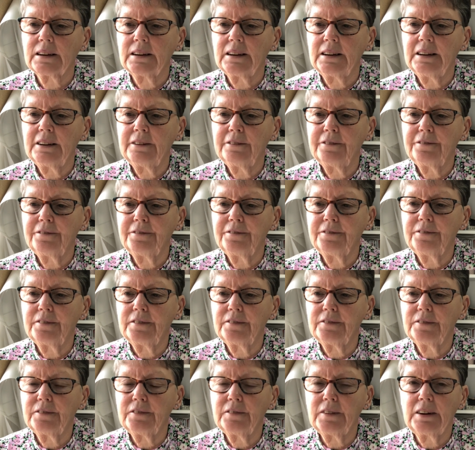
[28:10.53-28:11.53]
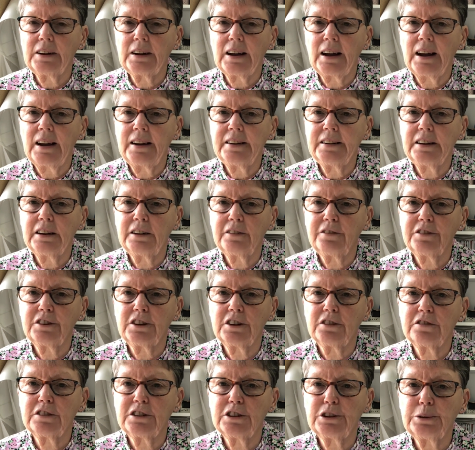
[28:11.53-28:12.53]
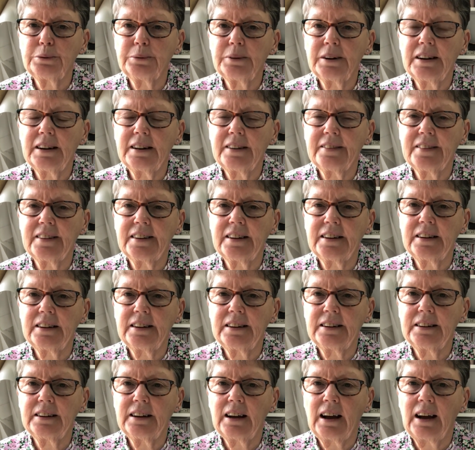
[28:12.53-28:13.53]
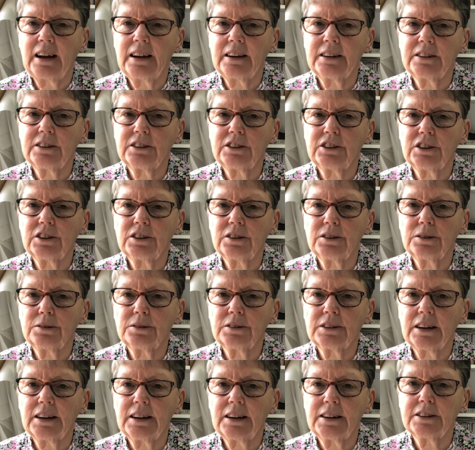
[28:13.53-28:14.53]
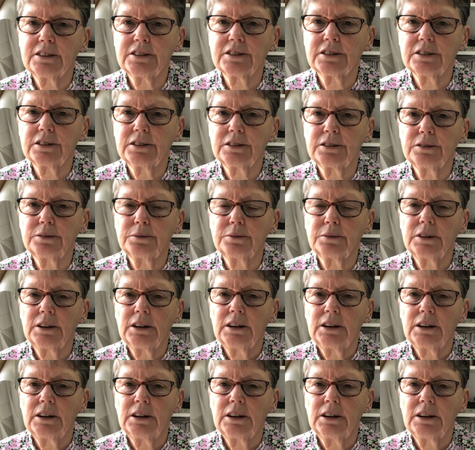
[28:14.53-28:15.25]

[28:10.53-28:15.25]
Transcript: if any of you are new out there and you'd like to